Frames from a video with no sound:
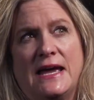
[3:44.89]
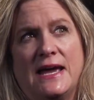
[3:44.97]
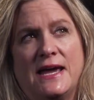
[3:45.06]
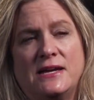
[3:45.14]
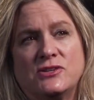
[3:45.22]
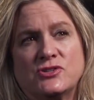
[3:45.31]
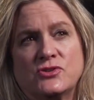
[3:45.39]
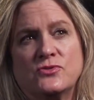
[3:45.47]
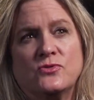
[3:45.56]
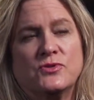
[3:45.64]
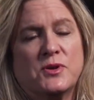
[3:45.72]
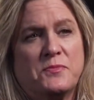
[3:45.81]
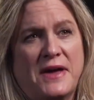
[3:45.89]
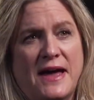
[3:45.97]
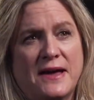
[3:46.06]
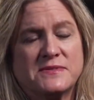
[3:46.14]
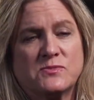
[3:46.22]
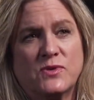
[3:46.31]
a tool that
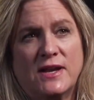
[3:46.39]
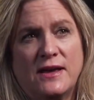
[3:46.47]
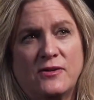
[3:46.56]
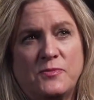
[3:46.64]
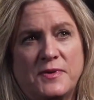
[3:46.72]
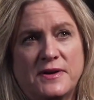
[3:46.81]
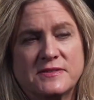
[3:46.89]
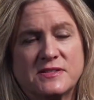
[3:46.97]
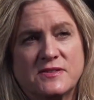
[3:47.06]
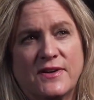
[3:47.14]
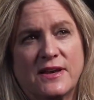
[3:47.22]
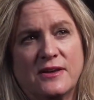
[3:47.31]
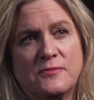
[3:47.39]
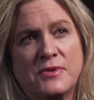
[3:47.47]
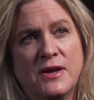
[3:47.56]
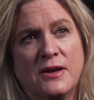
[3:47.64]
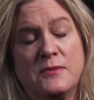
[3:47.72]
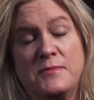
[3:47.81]
perhaps will help us develop
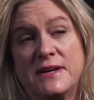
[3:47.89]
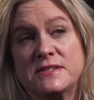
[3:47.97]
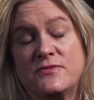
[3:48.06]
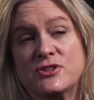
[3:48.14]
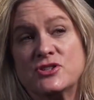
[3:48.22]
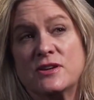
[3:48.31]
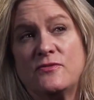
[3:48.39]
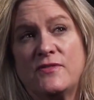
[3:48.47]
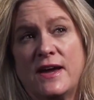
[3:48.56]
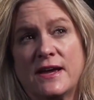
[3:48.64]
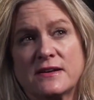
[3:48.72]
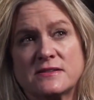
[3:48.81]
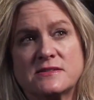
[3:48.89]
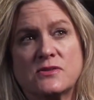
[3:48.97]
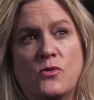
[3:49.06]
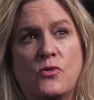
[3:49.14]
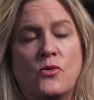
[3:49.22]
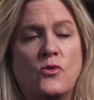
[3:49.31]
better visual effects,
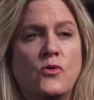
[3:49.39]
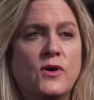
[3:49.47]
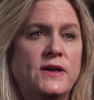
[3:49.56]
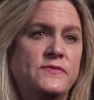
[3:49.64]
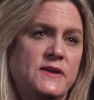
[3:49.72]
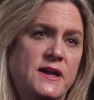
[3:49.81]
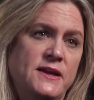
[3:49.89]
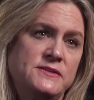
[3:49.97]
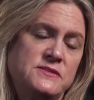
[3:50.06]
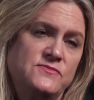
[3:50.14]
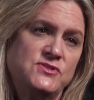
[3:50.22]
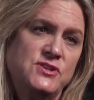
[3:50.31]
or in the case of